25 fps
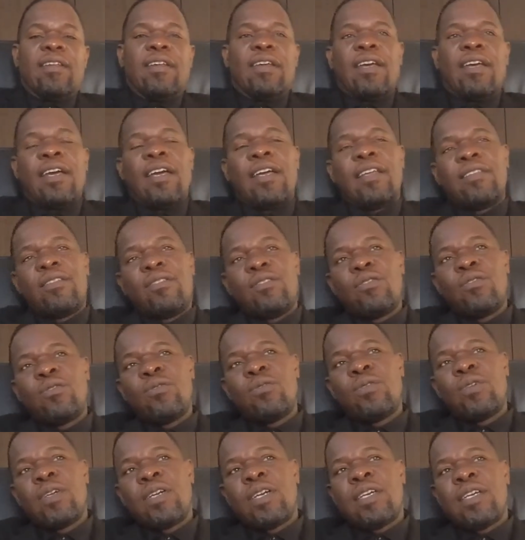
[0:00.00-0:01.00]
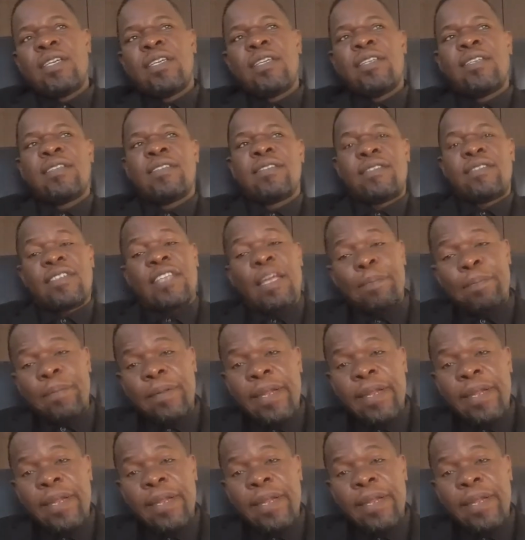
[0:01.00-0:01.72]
And you are in step